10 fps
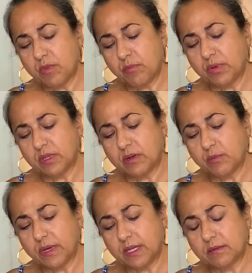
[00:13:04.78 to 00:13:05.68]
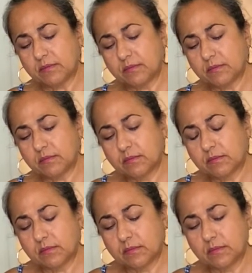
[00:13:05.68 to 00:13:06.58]
up a little bit.
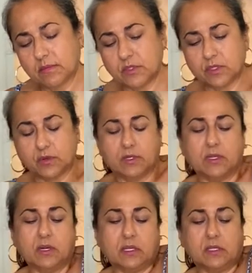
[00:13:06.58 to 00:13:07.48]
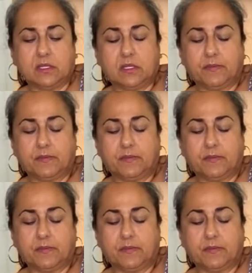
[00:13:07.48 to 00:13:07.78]
So it looks